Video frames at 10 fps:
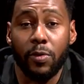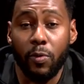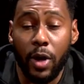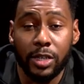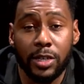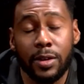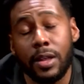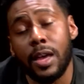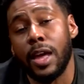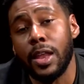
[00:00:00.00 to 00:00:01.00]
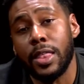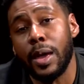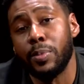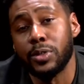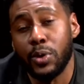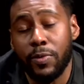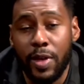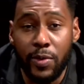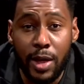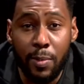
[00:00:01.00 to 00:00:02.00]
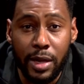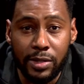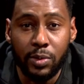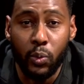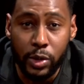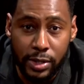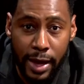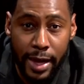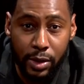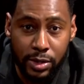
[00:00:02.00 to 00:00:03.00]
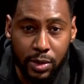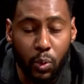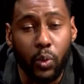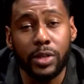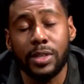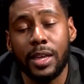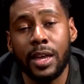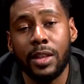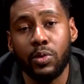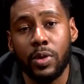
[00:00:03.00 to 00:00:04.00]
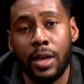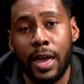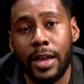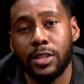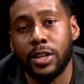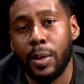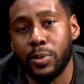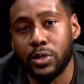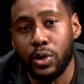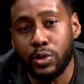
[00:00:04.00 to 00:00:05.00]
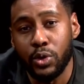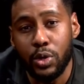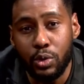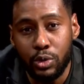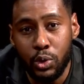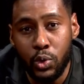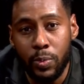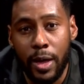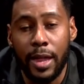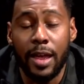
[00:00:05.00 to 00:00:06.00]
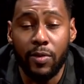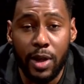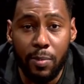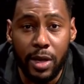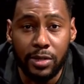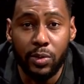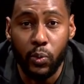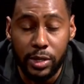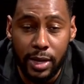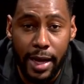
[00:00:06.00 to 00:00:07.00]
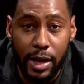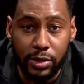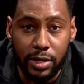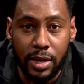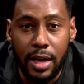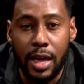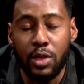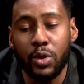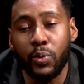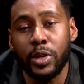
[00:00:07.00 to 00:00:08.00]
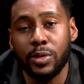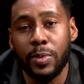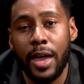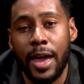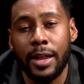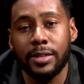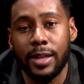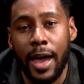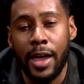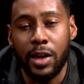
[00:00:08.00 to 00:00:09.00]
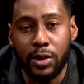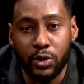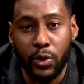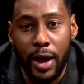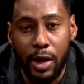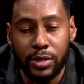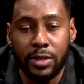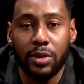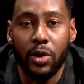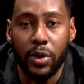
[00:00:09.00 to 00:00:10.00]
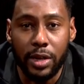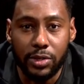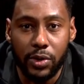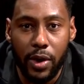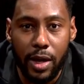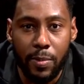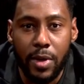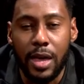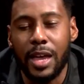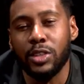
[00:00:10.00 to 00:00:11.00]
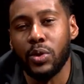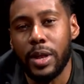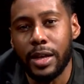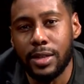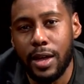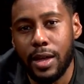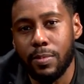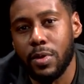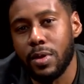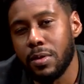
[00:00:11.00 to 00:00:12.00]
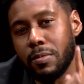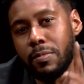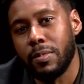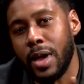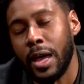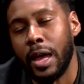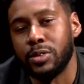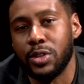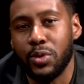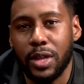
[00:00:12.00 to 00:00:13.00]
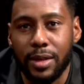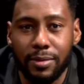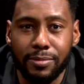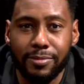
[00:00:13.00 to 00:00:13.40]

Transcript: watching another episode of Everyday Amazing with Sky Alton. Once again, you can catch episodes on YouTube at Everyday Amazing with Sky Alton. And you can reach me at Sky underscore Alton on Instagram. Until next time, I'll see you then.